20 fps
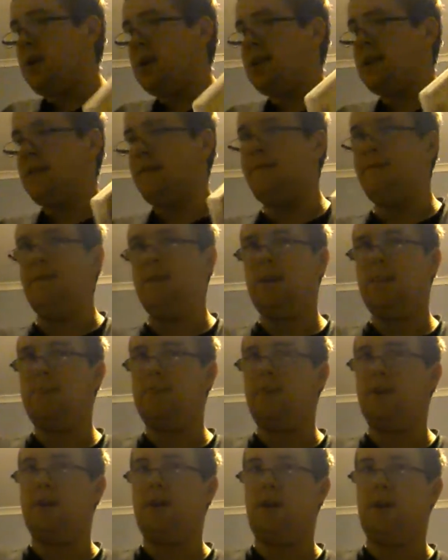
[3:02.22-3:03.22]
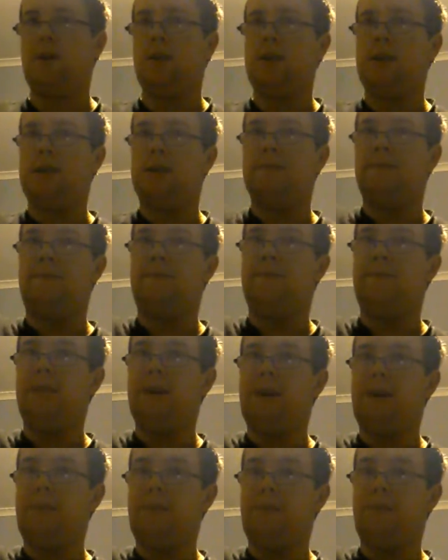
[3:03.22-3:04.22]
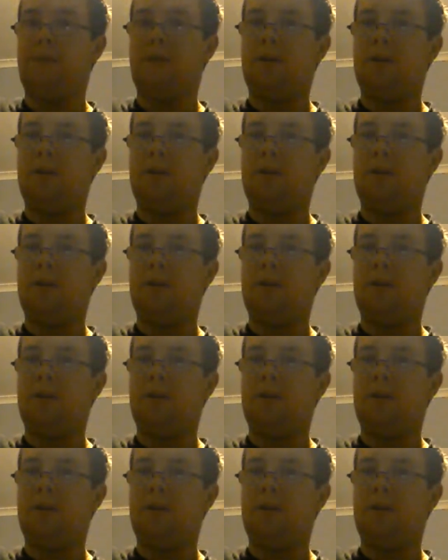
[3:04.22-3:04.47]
that's a flipper and that can flip